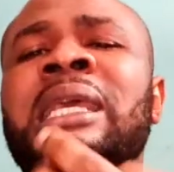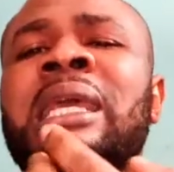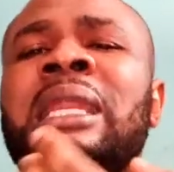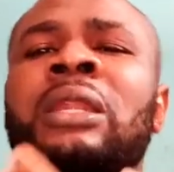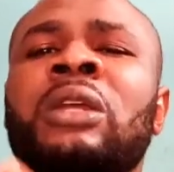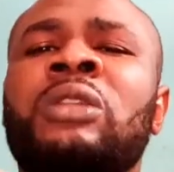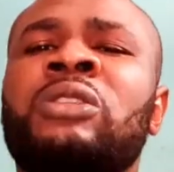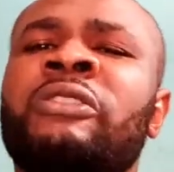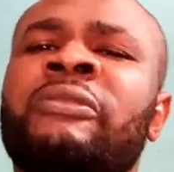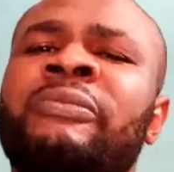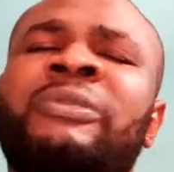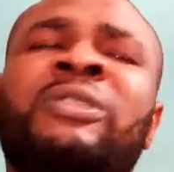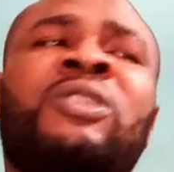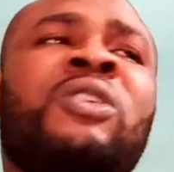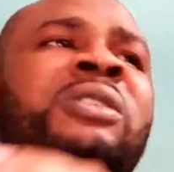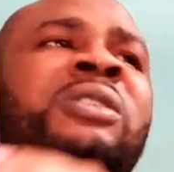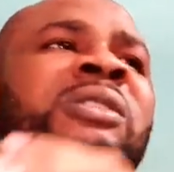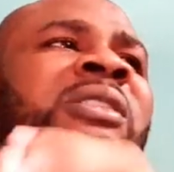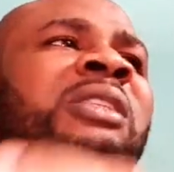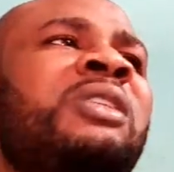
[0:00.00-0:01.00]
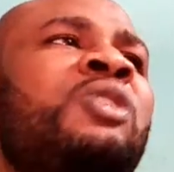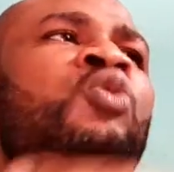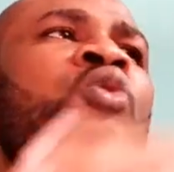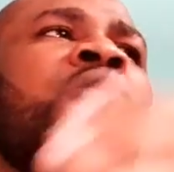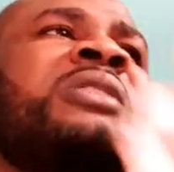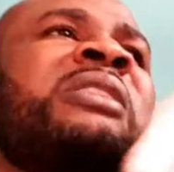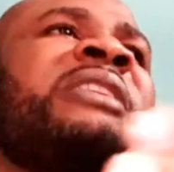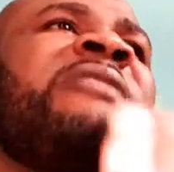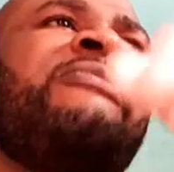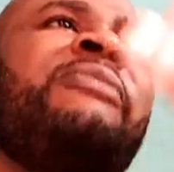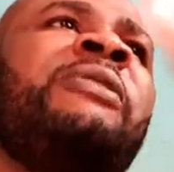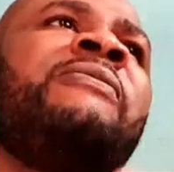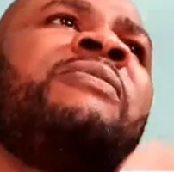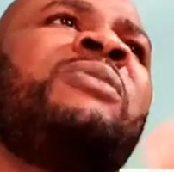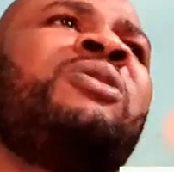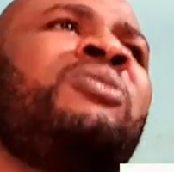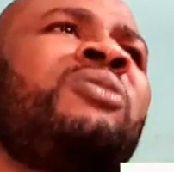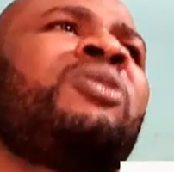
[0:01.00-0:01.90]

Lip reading: a lot of, because this one, they've been,